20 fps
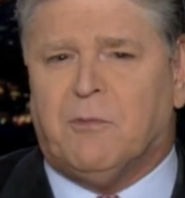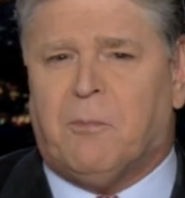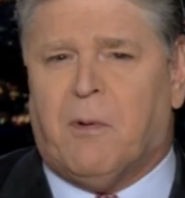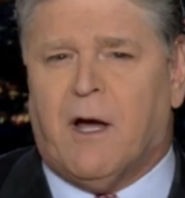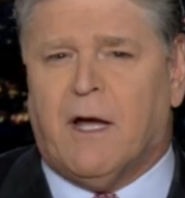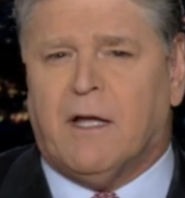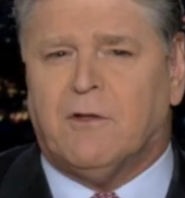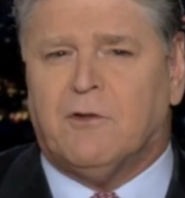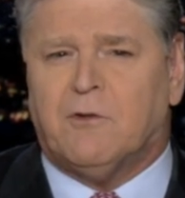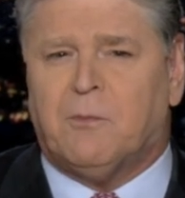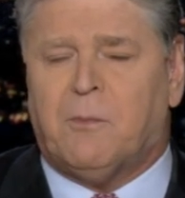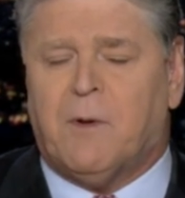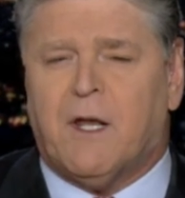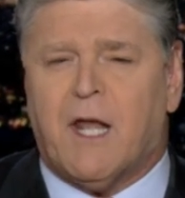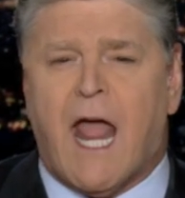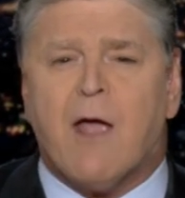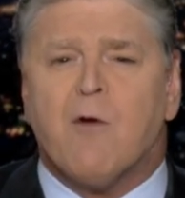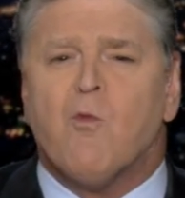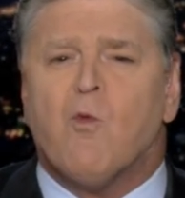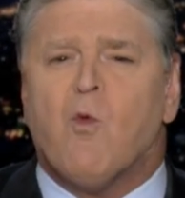Biden
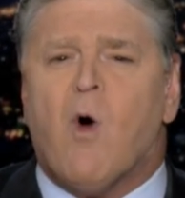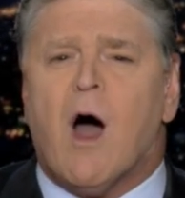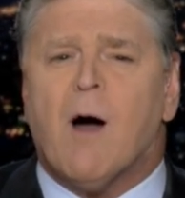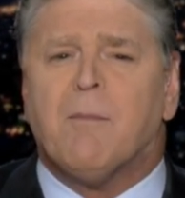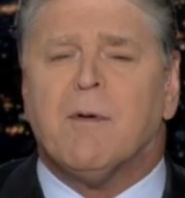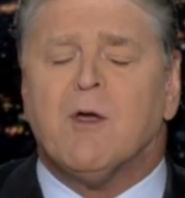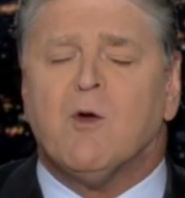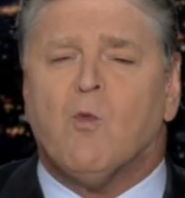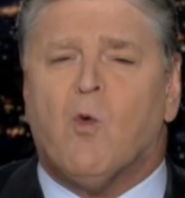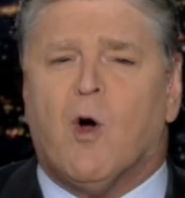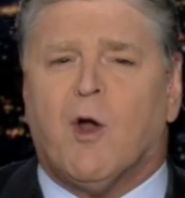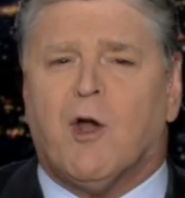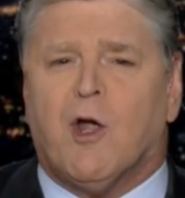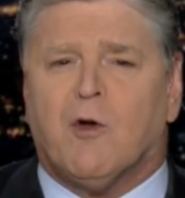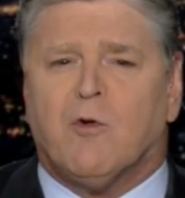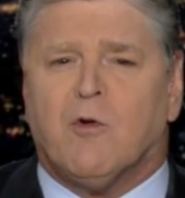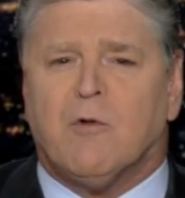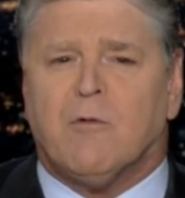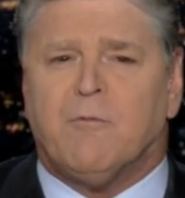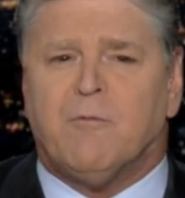spent a whopping
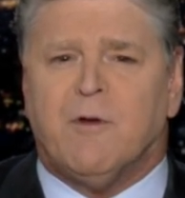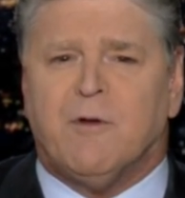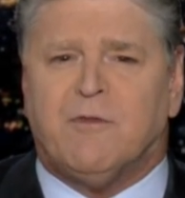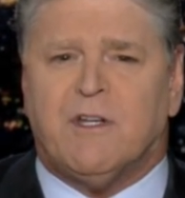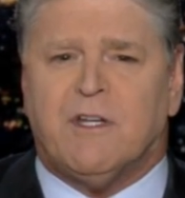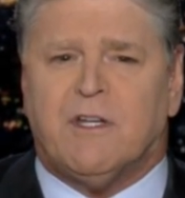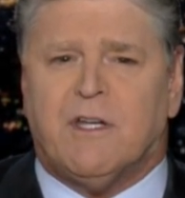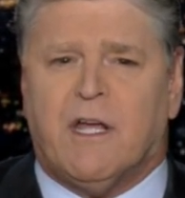150